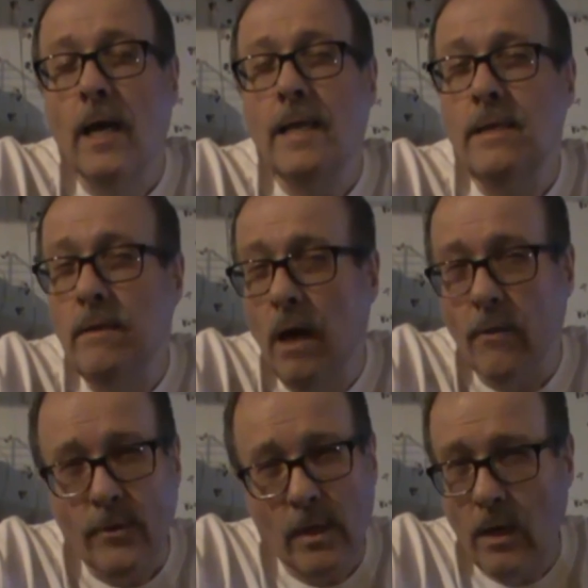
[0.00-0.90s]

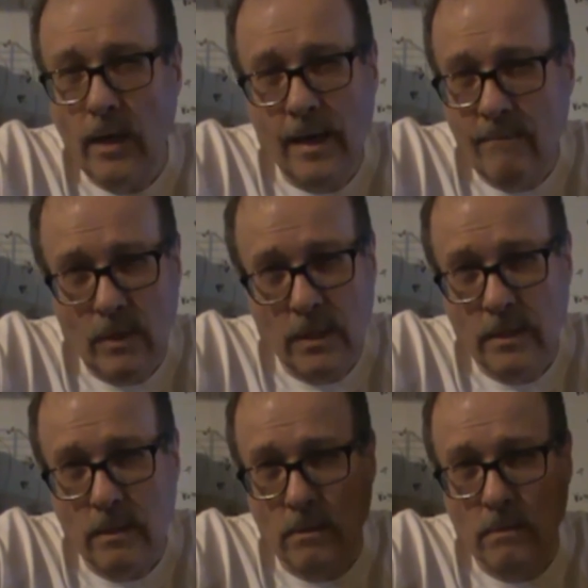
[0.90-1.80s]
Nothing I have on
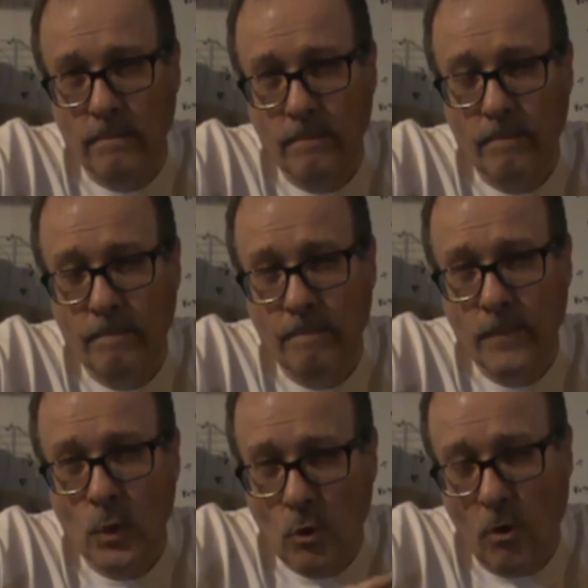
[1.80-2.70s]
here
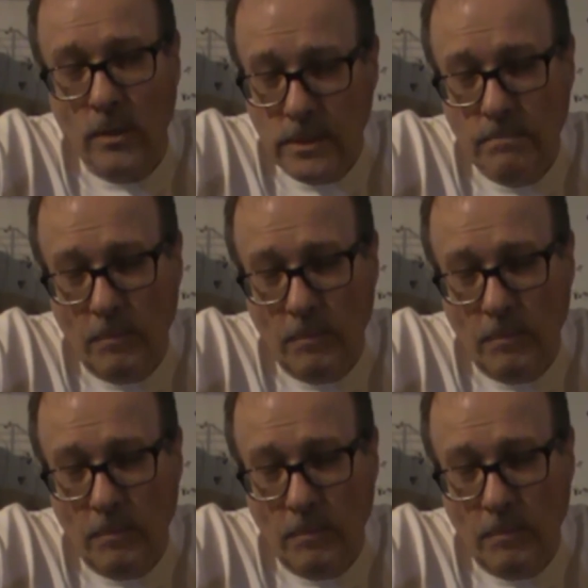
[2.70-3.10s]
costs